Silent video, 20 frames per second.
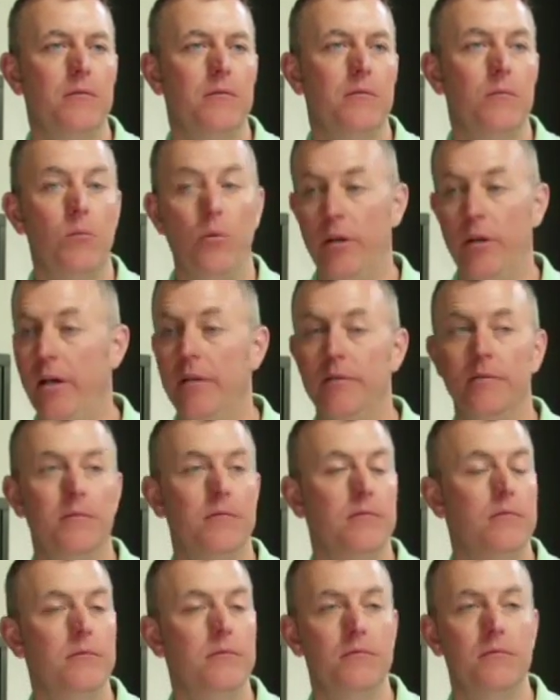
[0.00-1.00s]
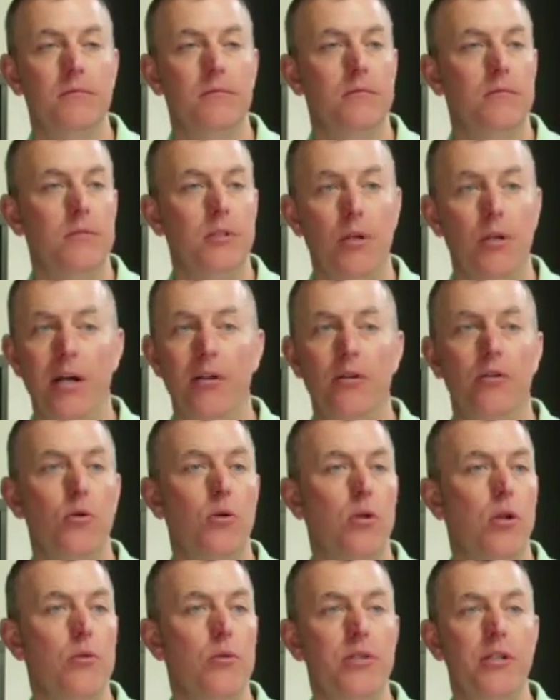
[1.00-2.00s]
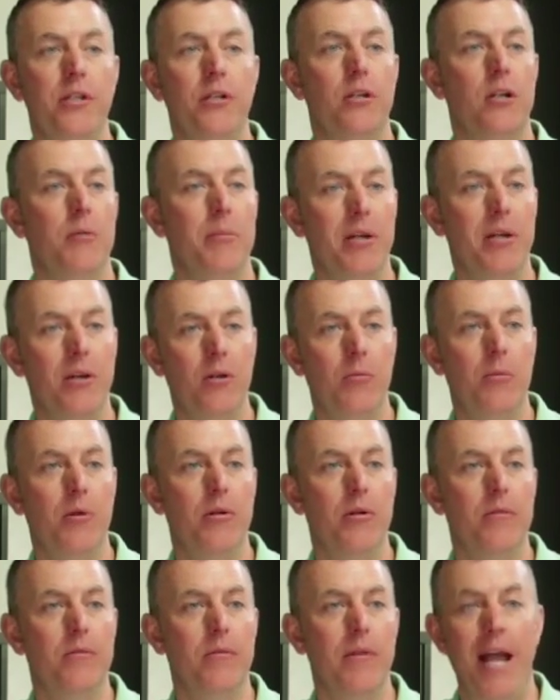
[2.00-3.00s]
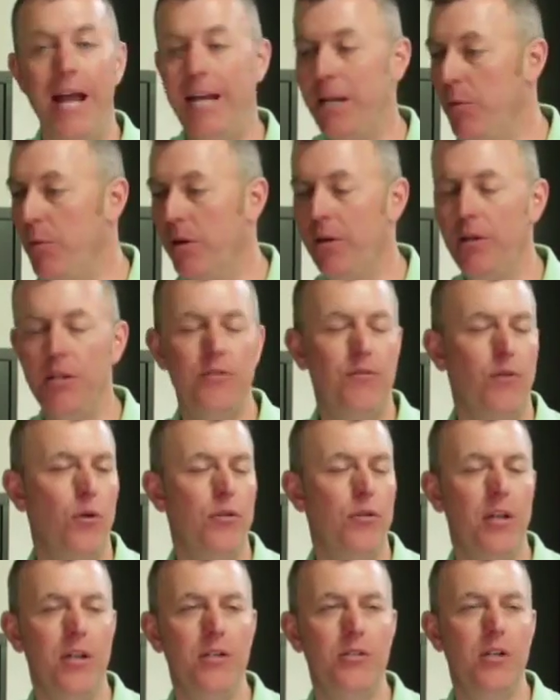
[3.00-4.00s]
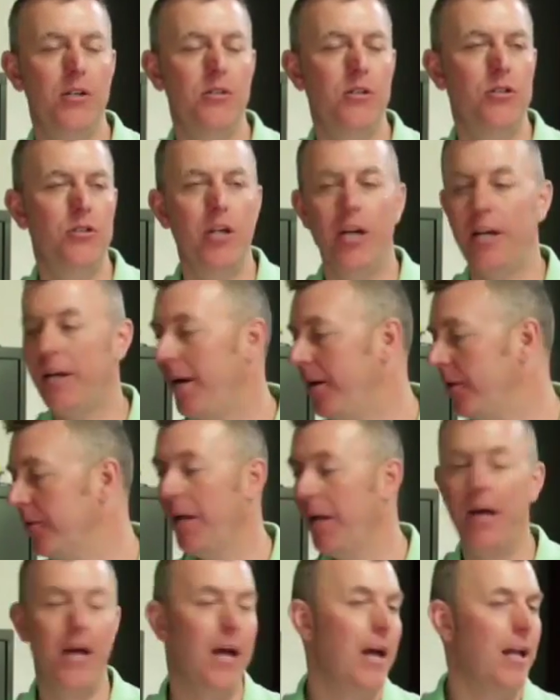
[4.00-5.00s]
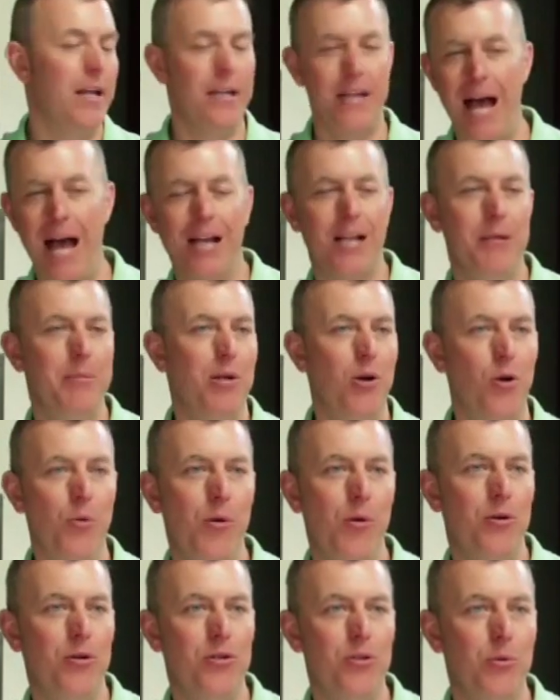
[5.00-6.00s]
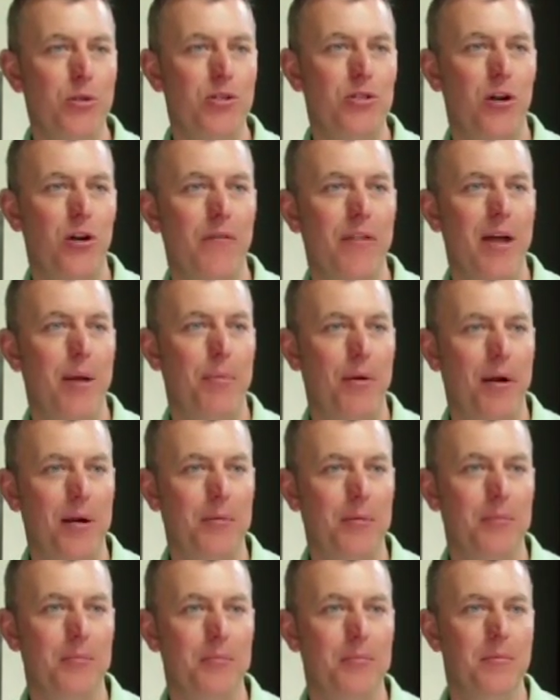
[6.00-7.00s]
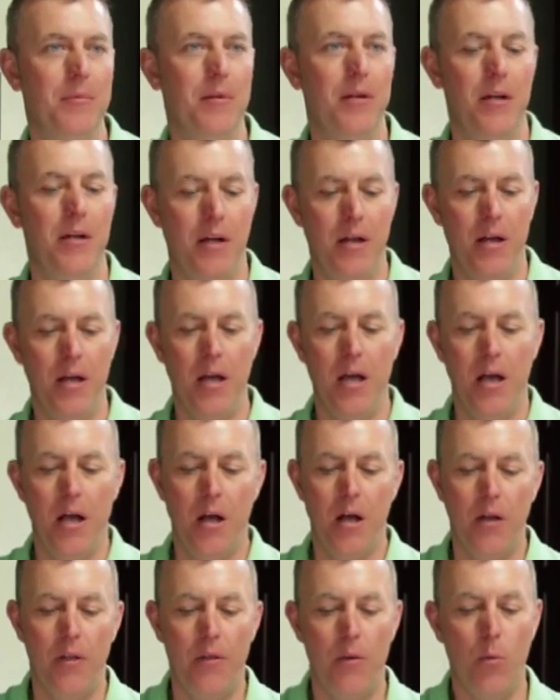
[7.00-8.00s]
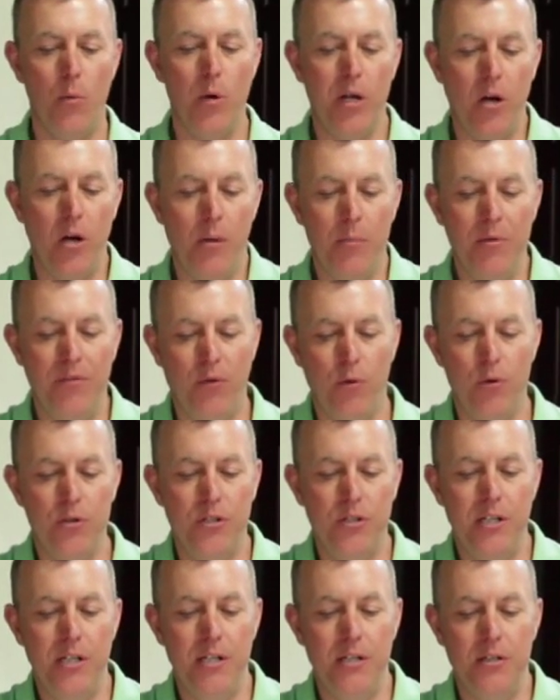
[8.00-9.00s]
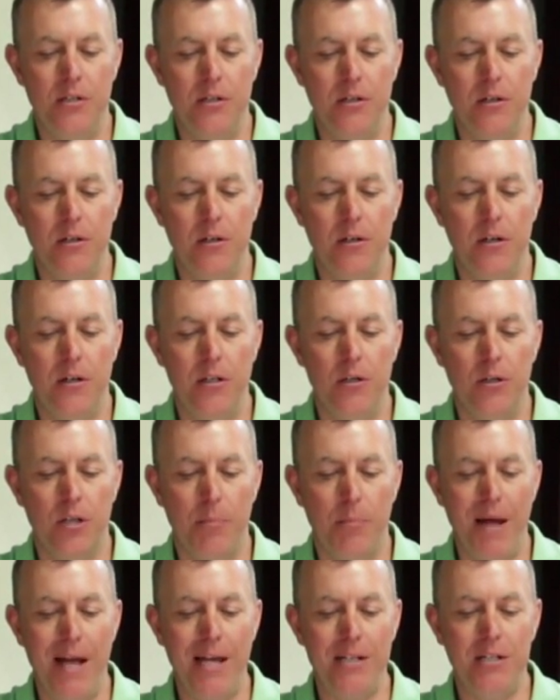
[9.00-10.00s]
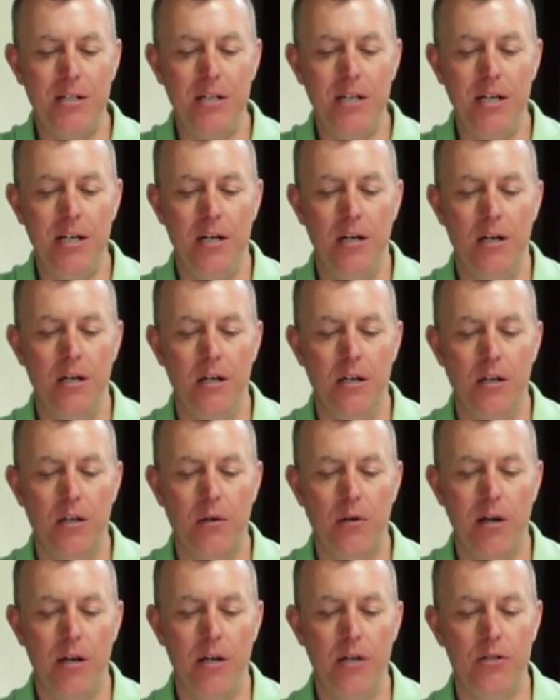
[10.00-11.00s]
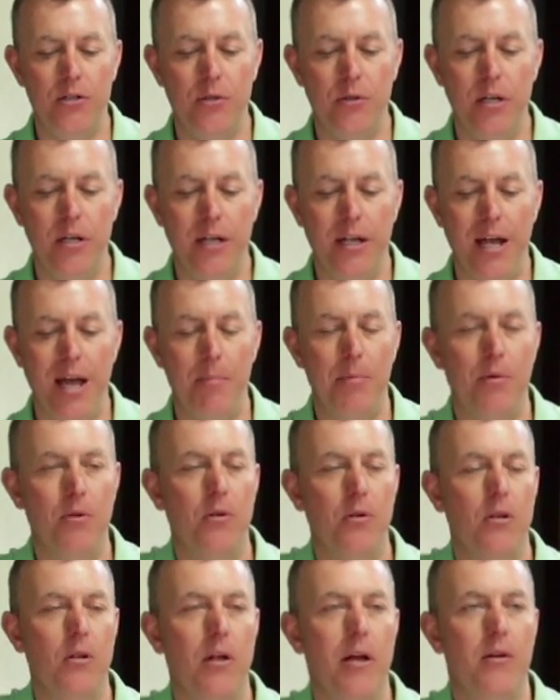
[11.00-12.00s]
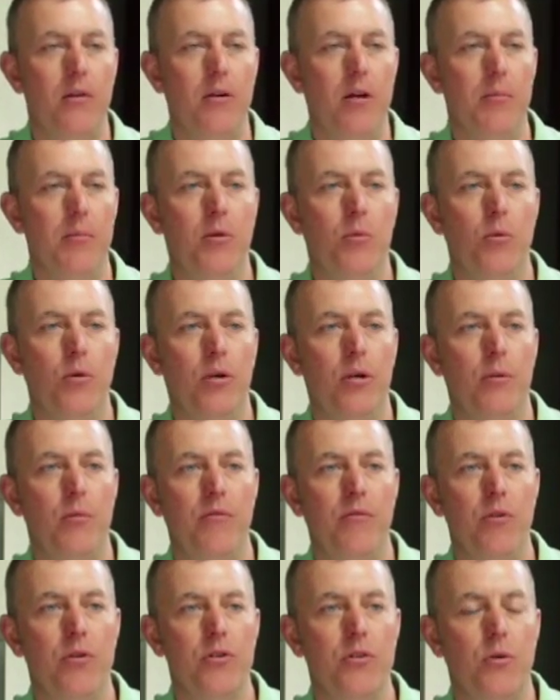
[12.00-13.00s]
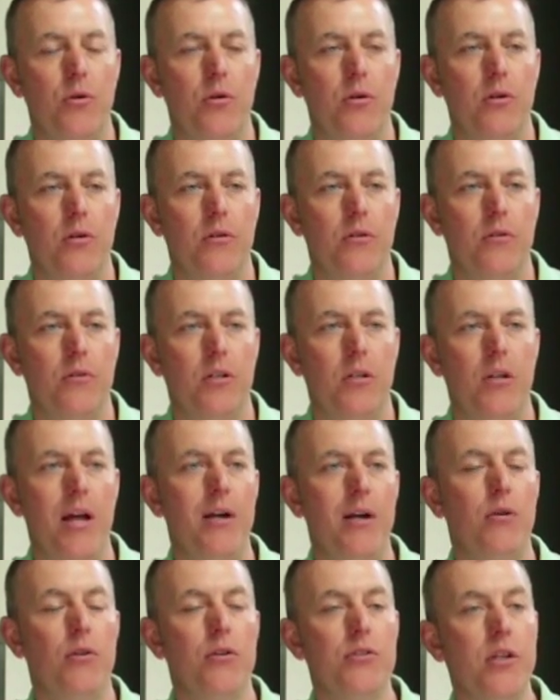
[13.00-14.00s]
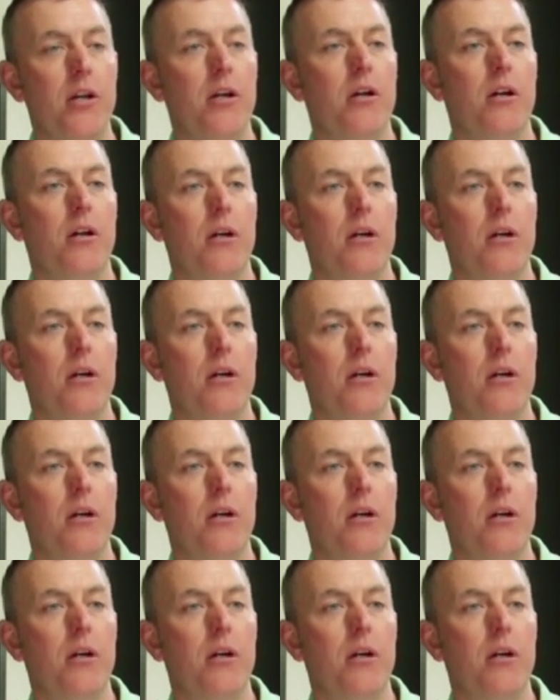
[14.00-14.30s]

We're done. You're headed to a closing, you're going to be a homeowner. Any one of these 4 things doesn't check out, not going to be a homeowner until we solve that problem. We call them the 4 C's. Your capacity, credit history, capital, and collateral. I'm going to work in reverse order. The collateral is the